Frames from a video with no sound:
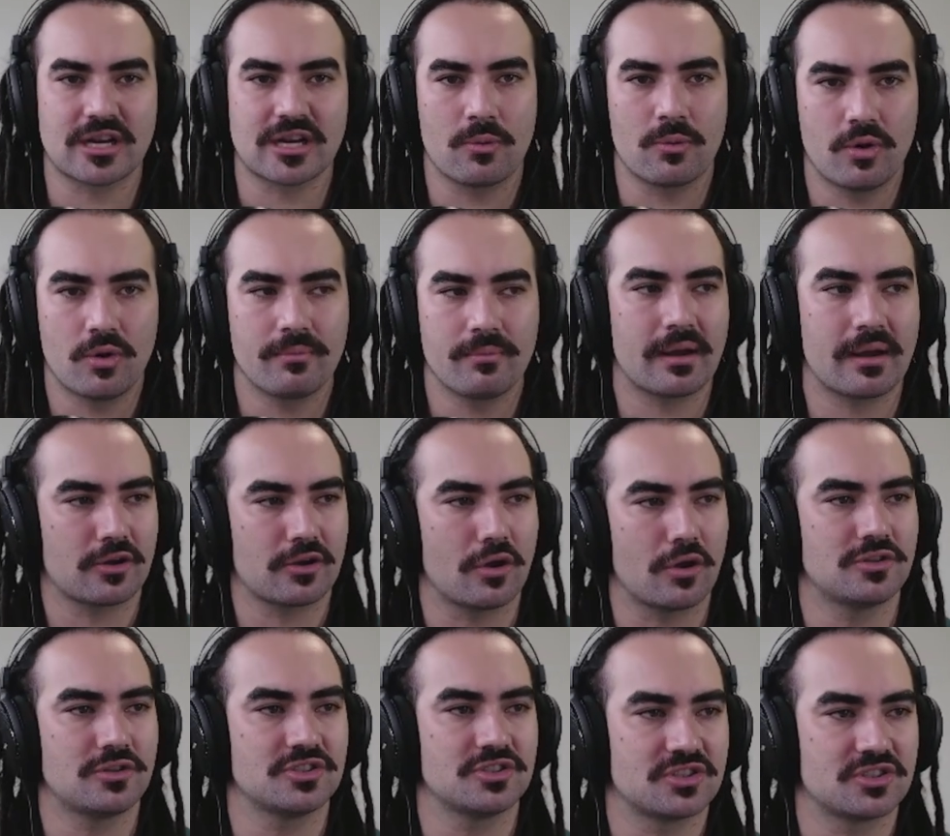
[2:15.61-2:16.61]
I want my
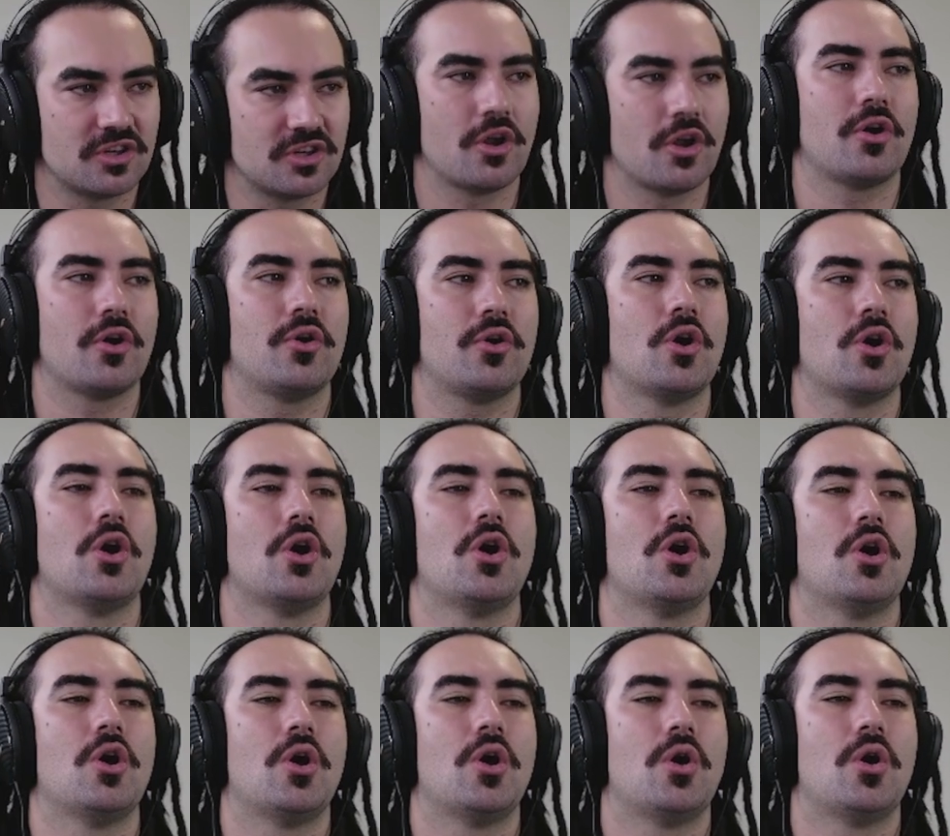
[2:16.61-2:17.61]
coaches to know
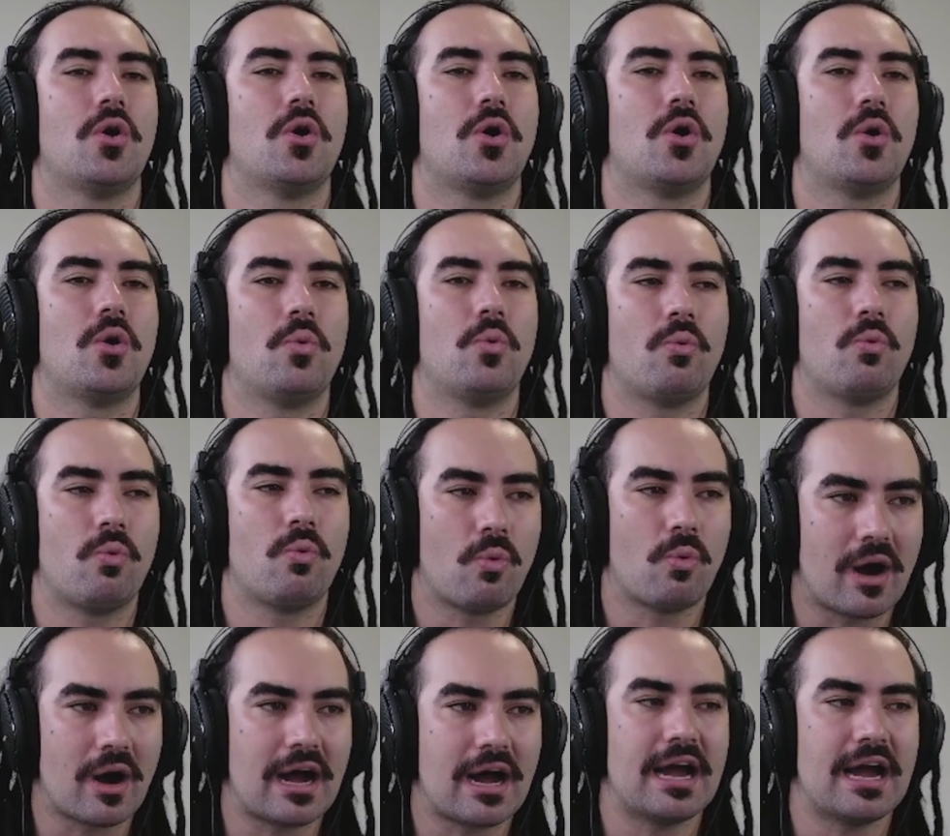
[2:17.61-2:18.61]

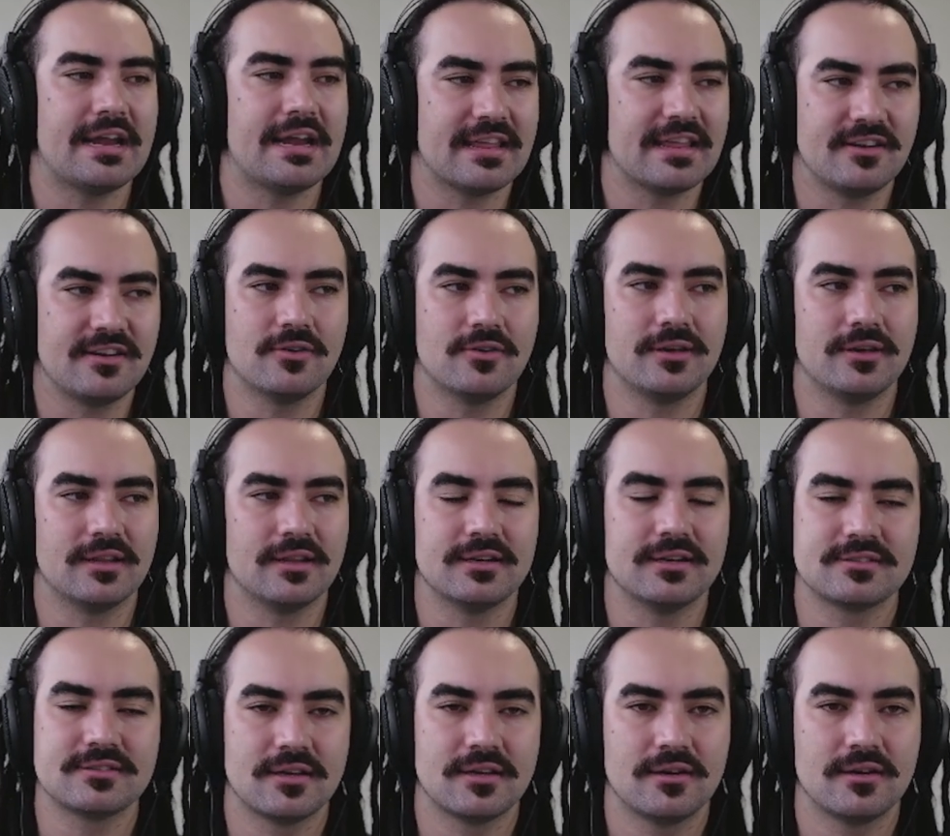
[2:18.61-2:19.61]
why they're doing
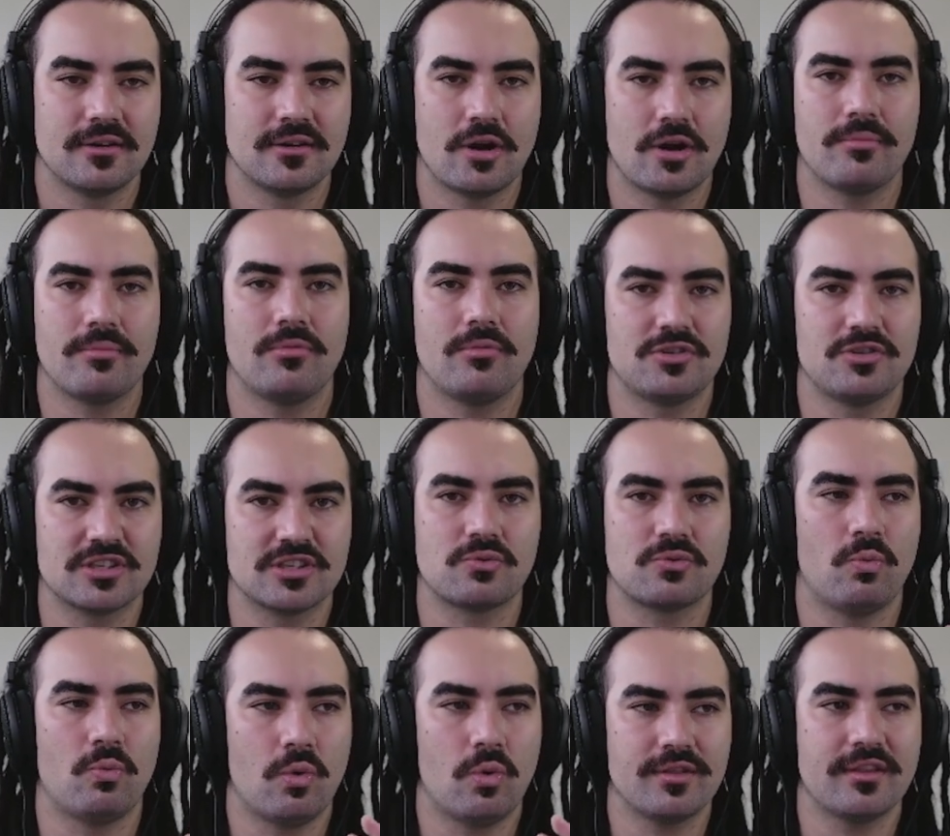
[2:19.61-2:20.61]
this. Not just
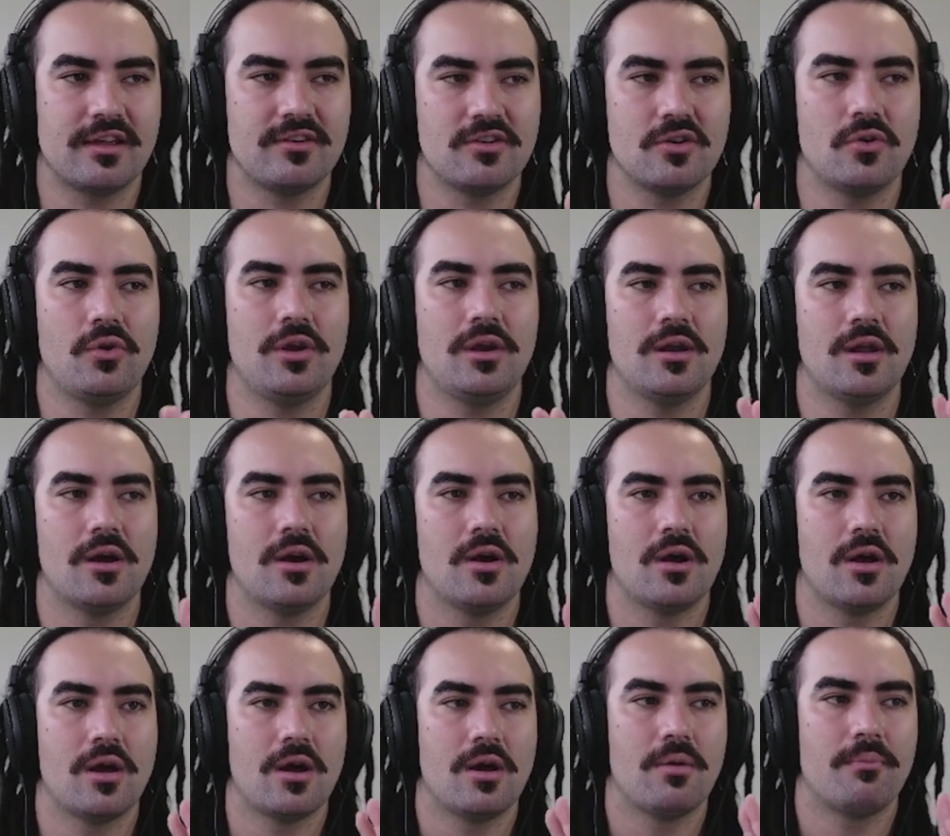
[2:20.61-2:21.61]
what they're doing,
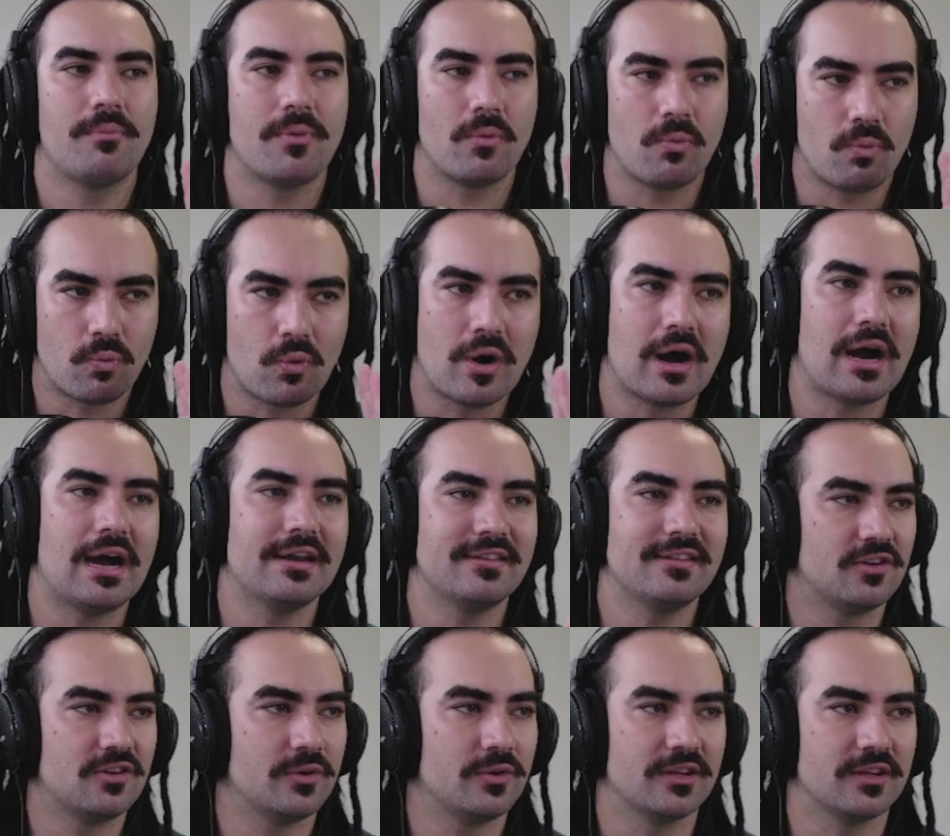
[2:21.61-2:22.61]
but why they're
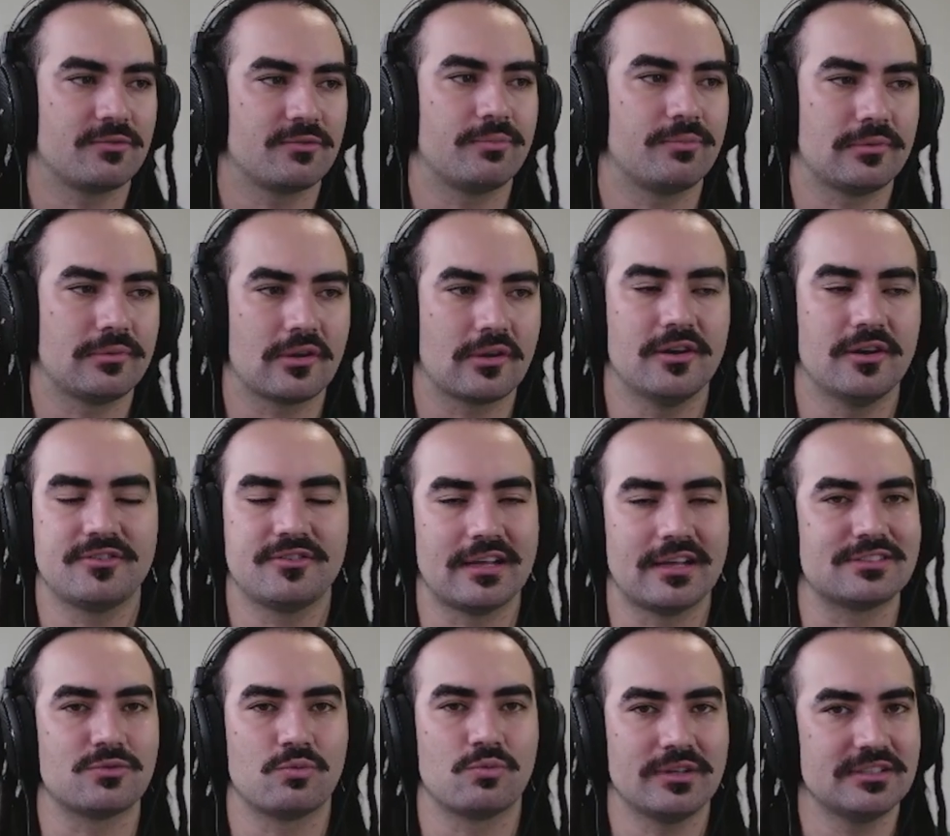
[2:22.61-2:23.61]
doing this, because
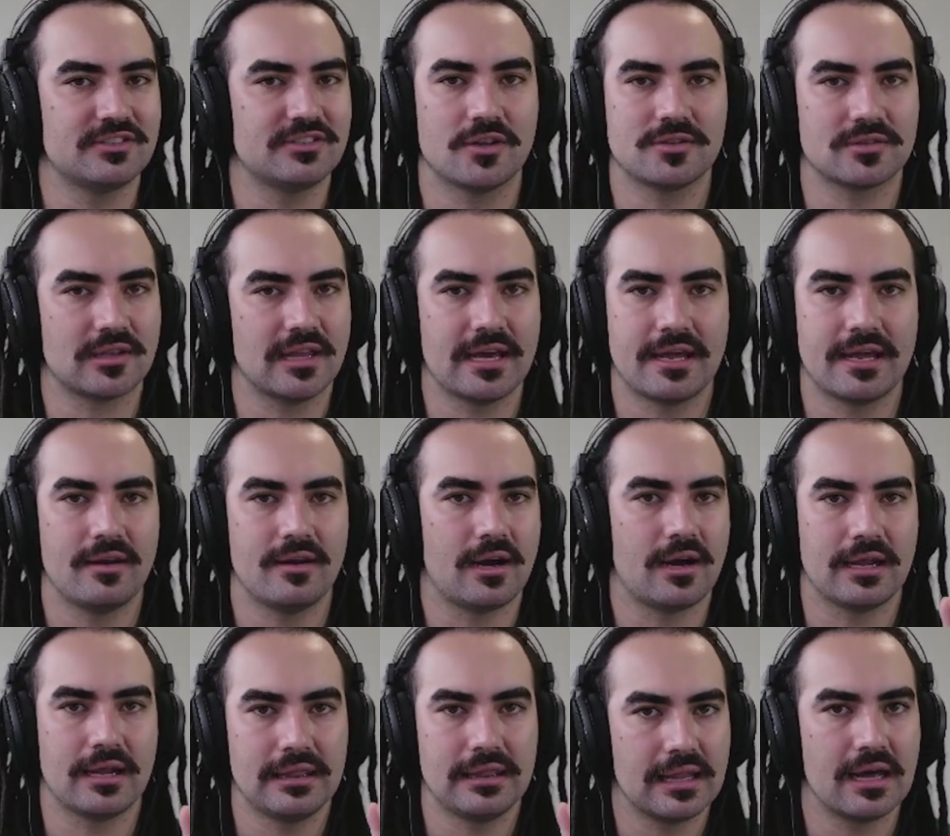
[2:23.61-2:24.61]
it's research-led.
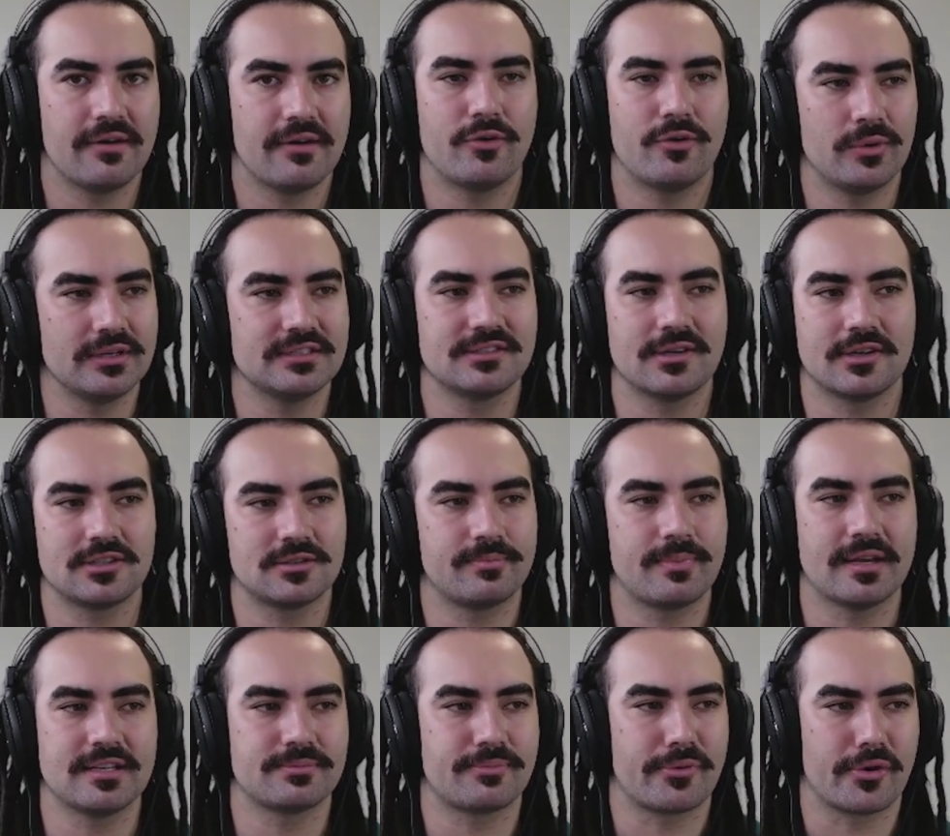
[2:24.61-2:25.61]
I love a
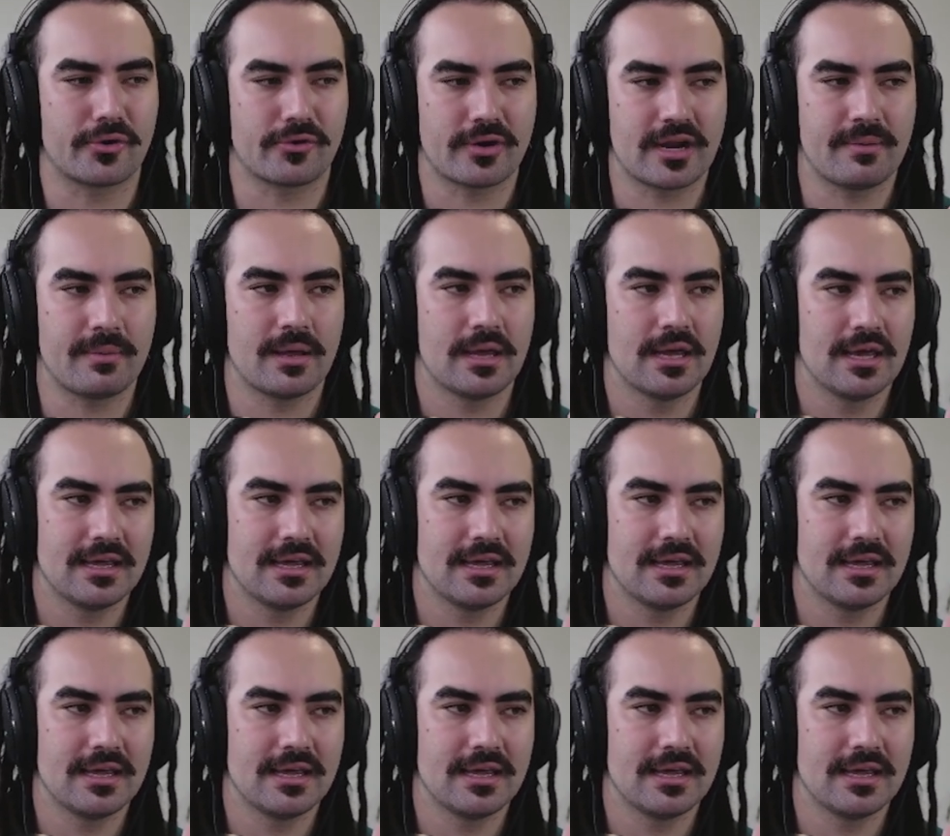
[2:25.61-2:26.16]
research-based program.